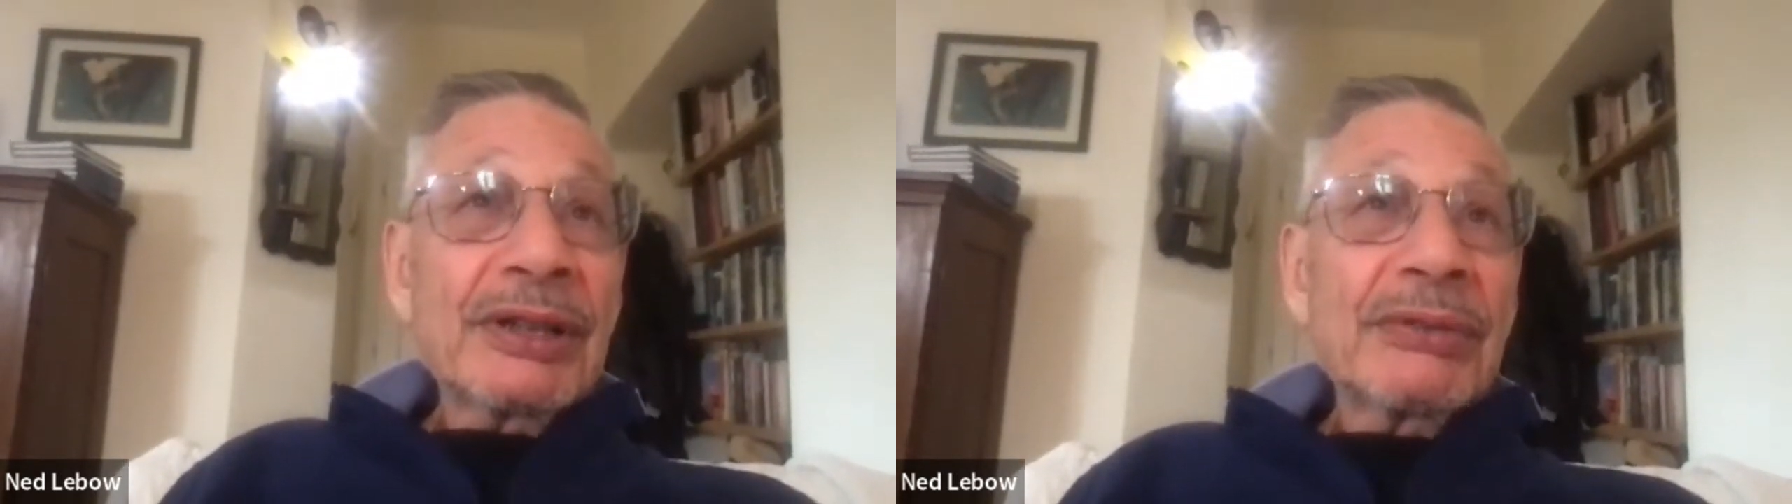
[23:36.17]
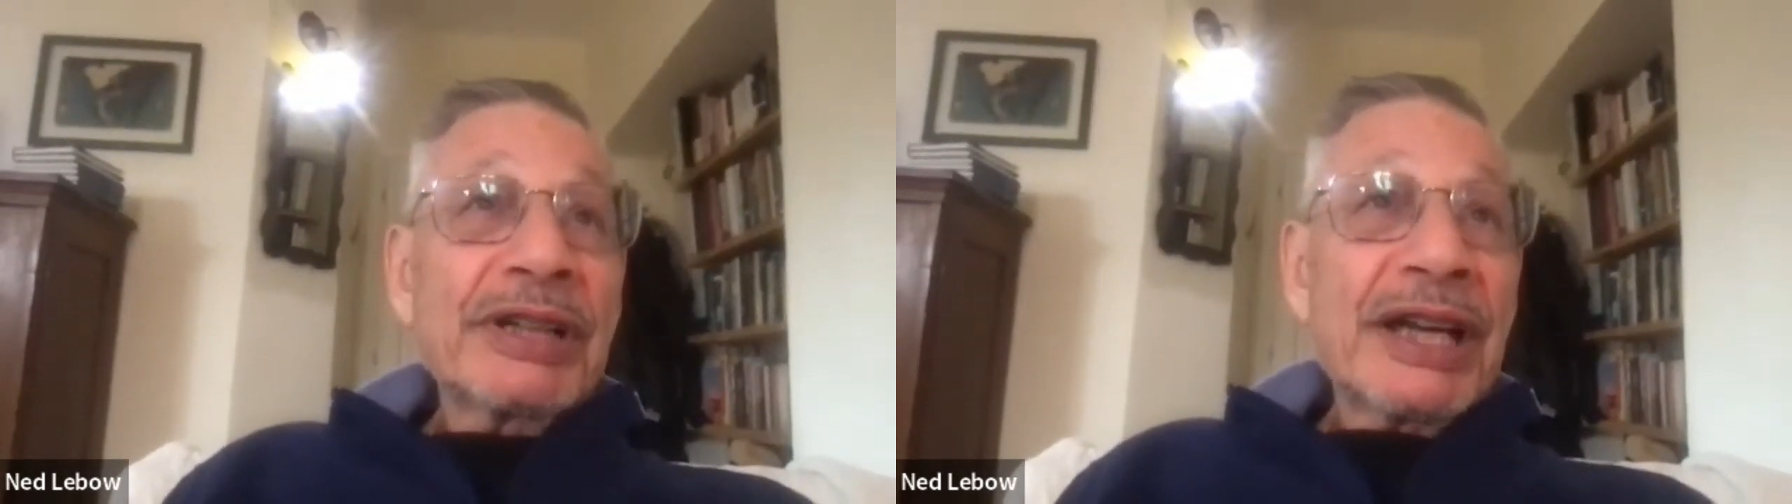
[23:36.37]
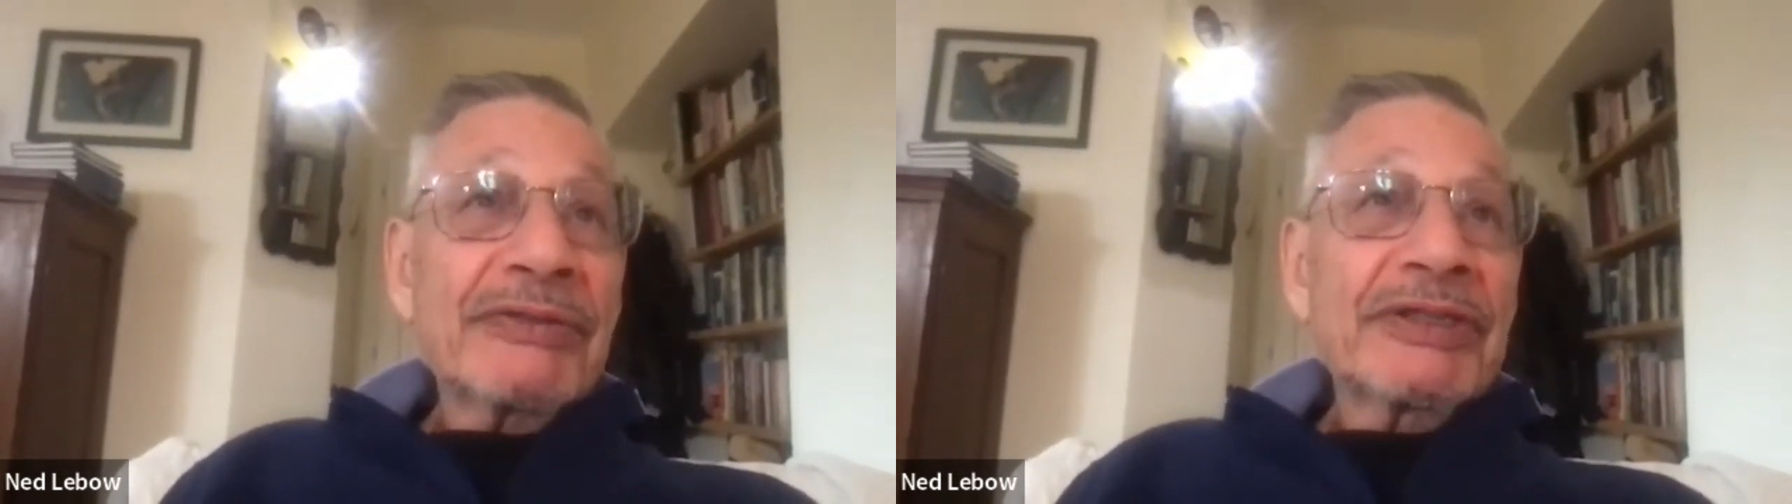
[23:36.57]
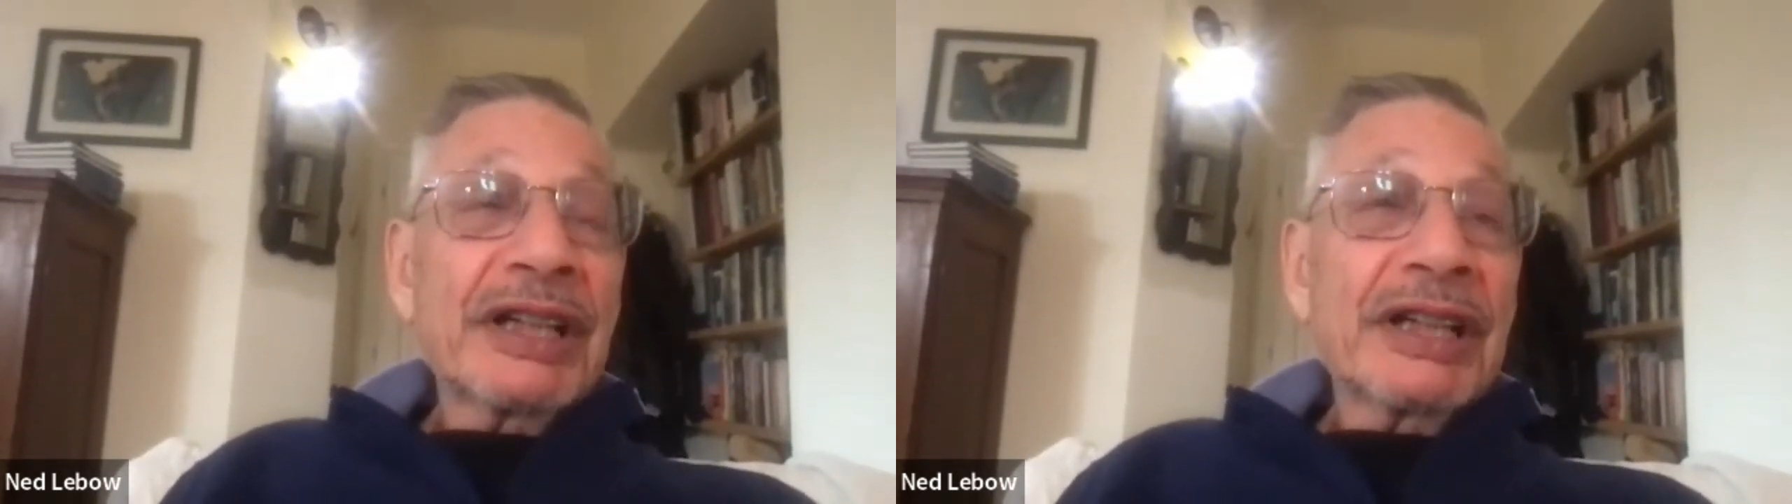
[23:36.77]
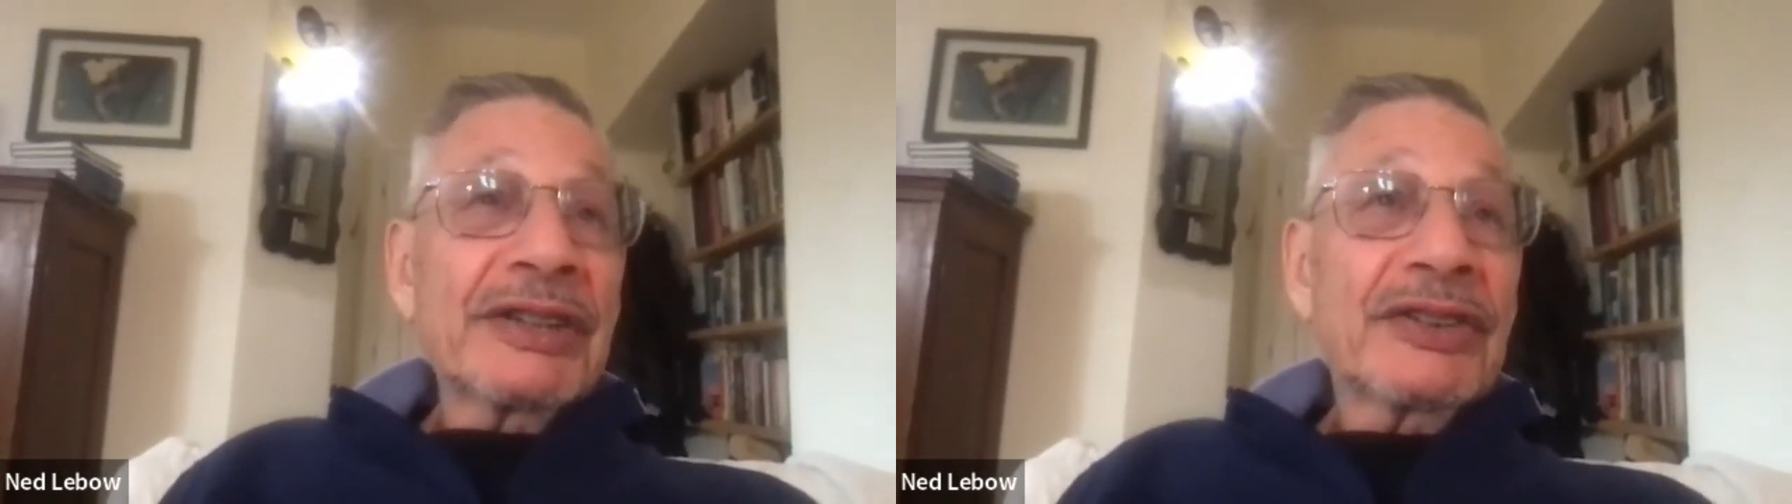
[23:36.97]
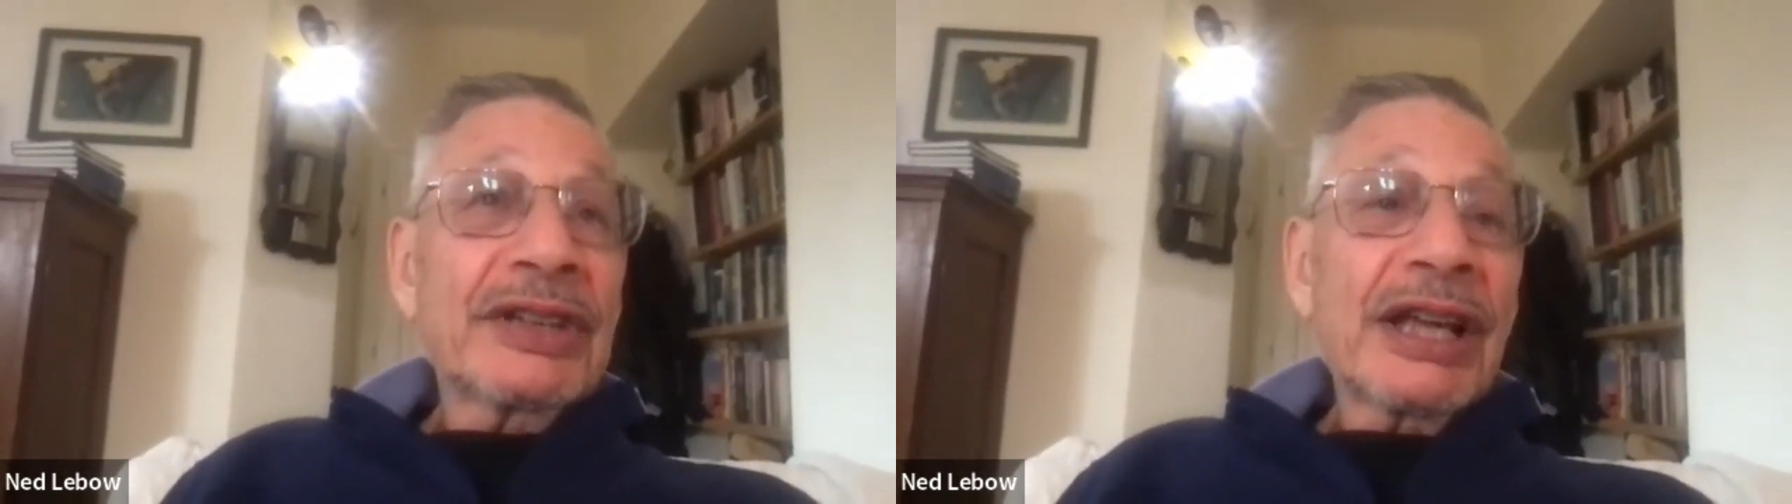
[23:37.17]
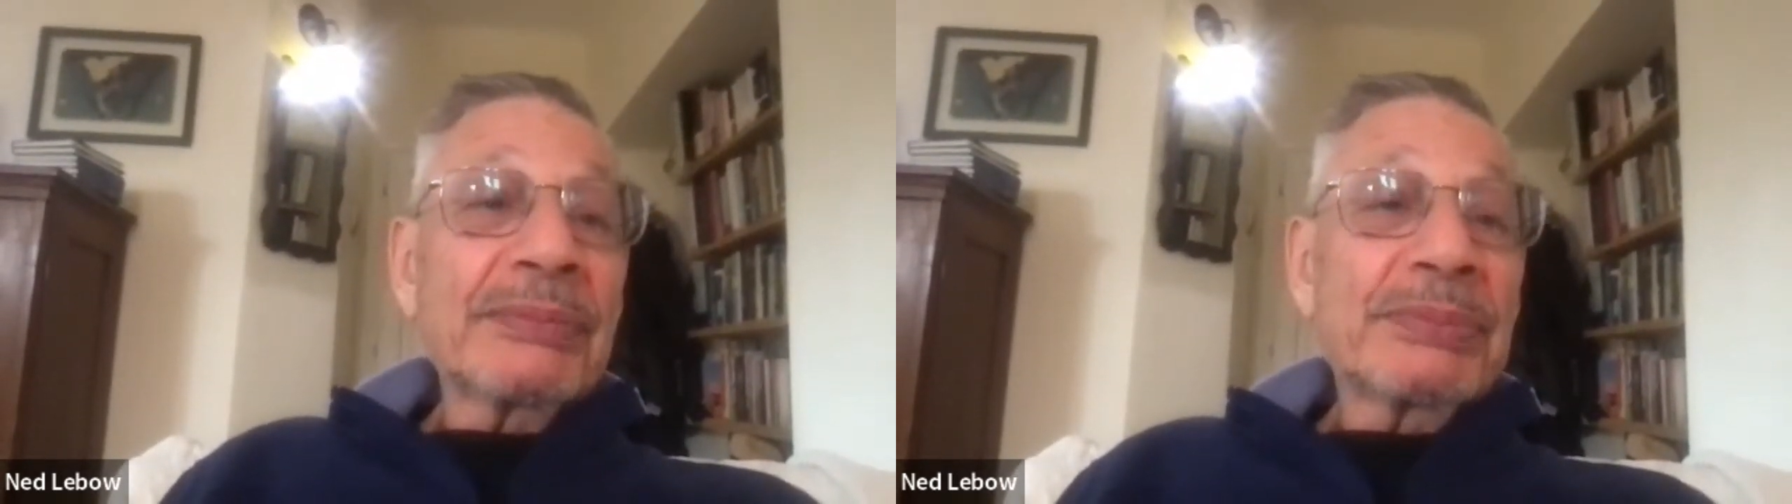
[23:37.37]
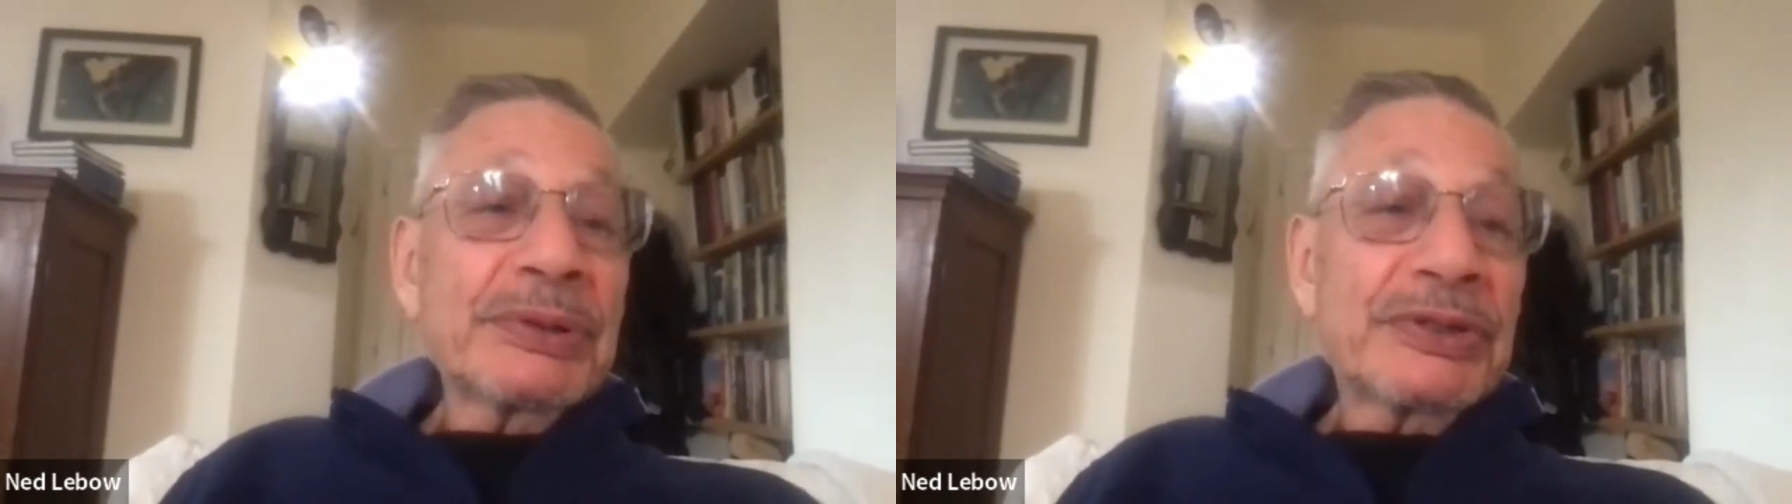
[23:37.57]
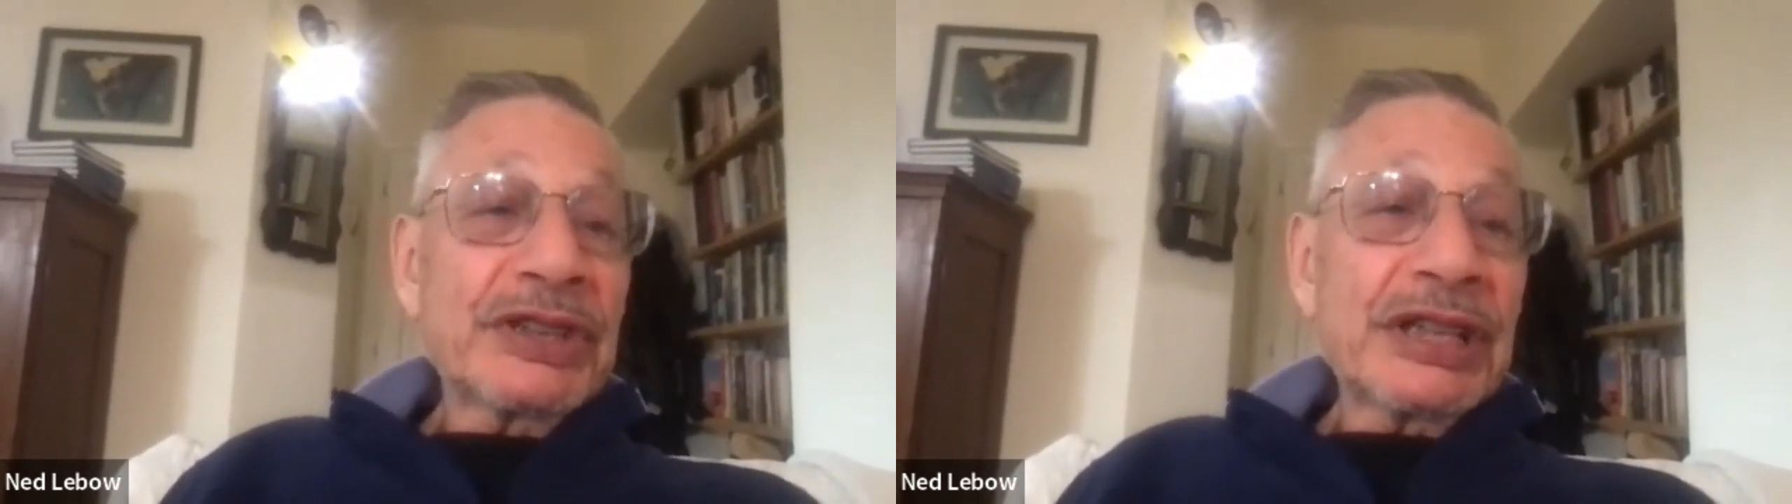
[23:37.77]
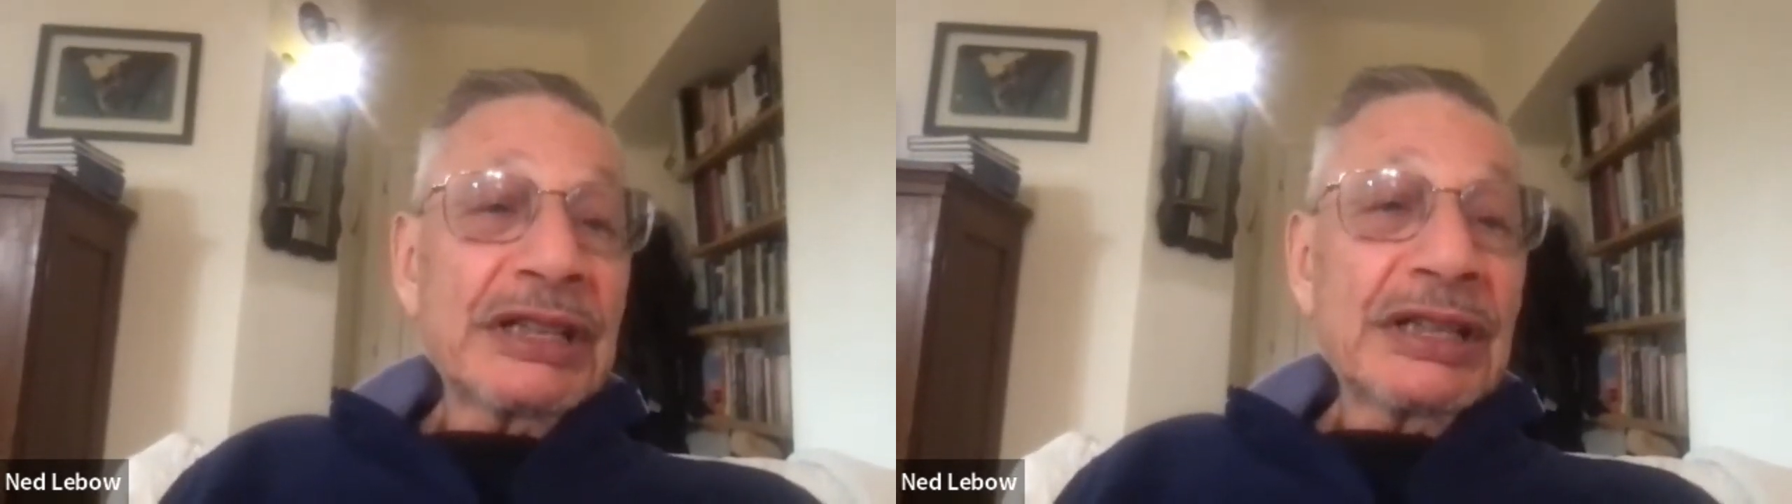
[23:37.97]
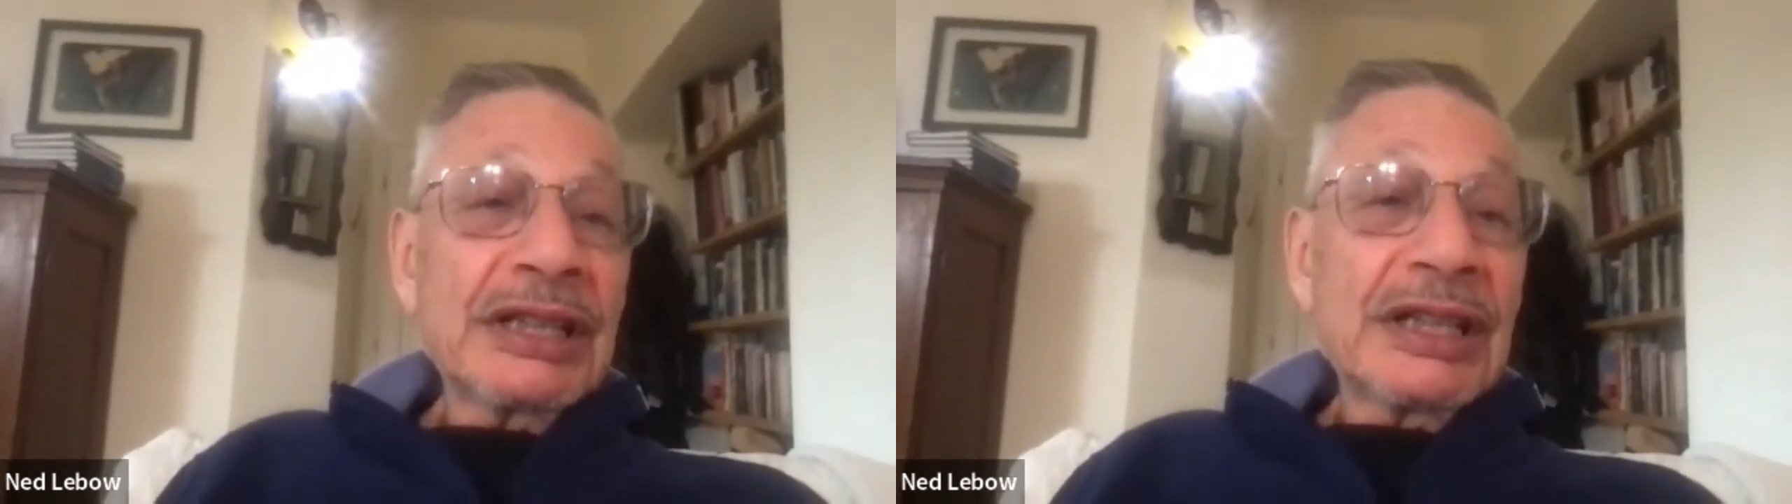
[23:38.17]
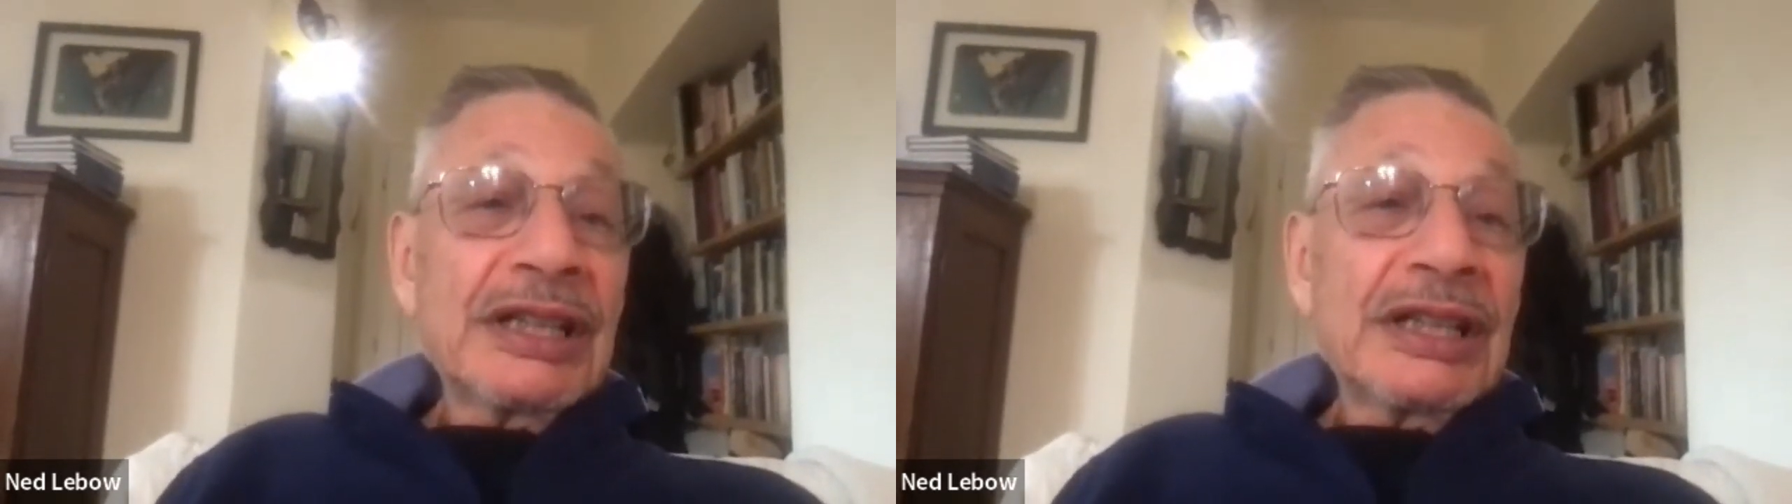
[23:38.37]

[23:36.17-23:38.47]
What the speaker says: we have to understand Putin,